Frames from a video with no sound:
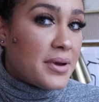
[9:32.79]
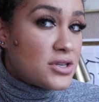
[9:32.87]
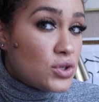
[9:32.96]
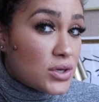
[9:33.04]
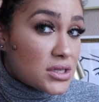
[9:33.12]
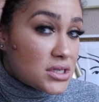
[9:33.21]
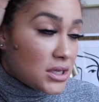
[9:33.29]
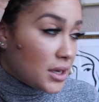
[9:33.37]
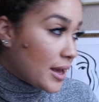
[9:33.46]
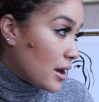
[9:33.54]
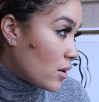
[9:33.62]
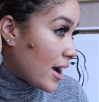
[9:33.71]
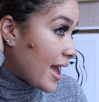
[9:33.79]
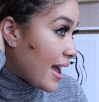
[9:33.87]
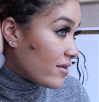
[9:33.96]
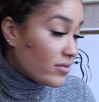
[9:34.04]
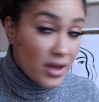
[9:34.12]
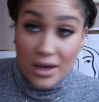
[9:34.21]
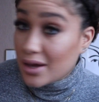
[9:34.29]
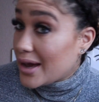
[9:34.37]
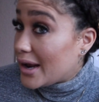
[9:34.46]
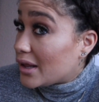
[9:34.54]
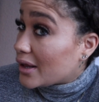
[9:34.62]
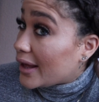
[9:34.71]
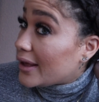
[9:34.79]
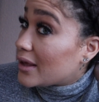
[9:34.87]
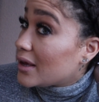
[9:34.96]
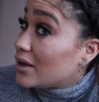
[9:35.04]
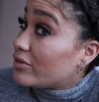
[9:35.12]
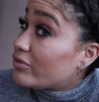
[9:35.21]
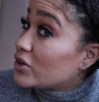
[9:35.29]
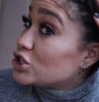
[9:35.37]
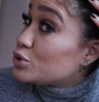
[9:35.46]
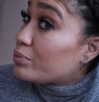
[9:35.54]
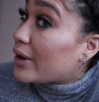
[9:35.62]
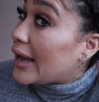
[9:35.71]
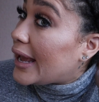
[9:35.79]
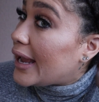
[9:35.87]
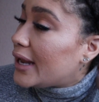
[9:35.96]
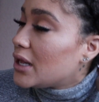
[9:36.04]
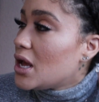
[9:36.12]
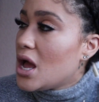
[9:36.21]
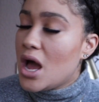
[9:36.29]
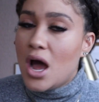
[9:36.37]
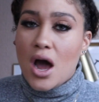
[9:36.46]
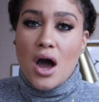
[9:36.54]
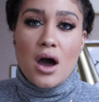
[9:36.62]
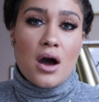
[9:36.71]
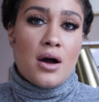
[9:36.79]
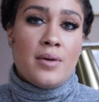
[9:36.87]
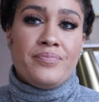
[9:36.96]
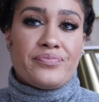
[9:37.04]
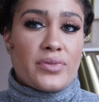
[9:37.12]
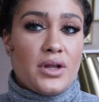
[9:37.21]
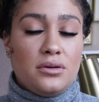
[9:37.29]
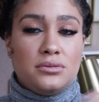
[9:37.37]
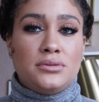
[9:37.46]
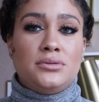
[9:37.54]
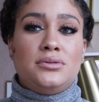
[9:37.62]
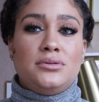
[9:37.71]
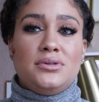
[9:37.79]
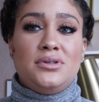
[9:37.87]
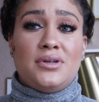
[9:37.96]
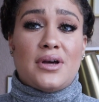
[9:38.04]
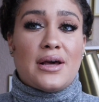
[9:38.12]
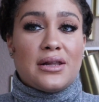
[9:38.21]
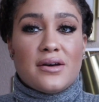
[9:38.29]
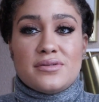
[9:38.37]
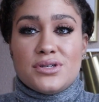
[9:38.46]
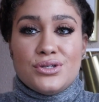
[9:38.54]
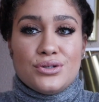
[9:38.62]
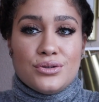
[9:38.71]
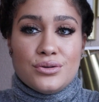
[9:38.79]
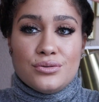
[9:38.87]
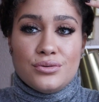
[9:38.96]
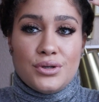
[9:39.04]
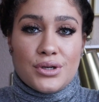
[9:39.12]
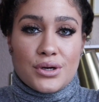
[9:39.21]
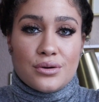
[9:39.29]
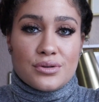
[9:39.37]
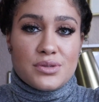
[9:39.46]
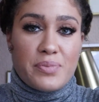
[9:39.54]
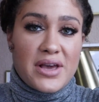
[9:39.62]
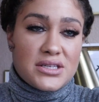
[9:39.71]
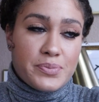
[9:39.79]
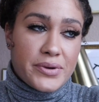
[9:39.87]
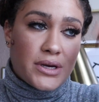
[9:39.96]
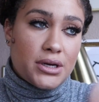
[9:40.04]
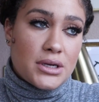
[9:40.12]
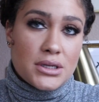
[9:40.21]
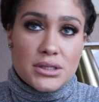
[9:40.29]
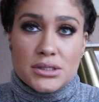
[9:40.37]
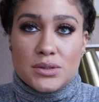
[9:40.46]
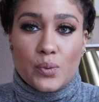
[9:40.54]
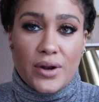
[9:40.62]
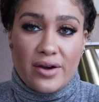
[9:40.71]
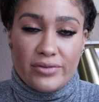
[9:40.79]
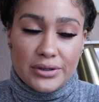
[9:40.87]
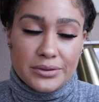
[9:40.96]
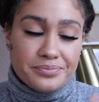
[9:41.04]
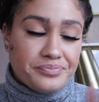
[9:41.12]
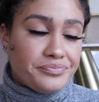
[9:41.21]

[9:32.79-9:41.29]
As you can see now, I have it kind of like in a French braid. I love to do, you know, space buns, whatever.